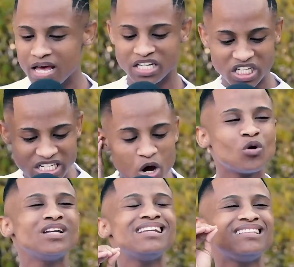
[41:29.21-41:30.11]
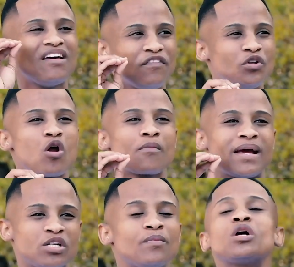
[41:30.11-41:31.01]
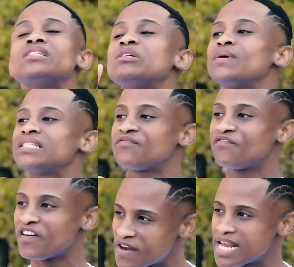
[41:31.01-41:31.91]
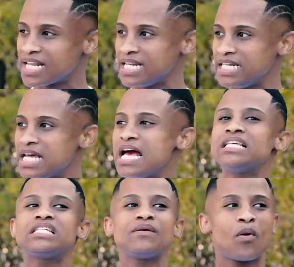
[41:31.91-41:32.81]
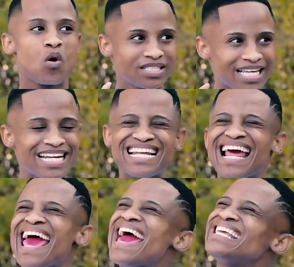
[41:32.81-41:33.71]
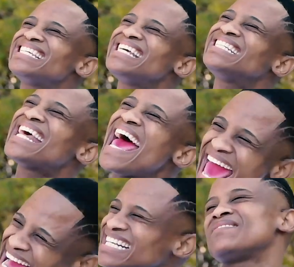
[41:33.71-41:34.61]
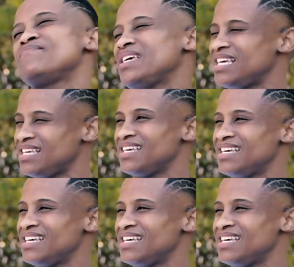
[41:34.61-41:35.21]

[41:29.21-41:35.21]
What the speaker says: She downloaded the video on my TikTok because it was very clean. She posted it and she tagged me.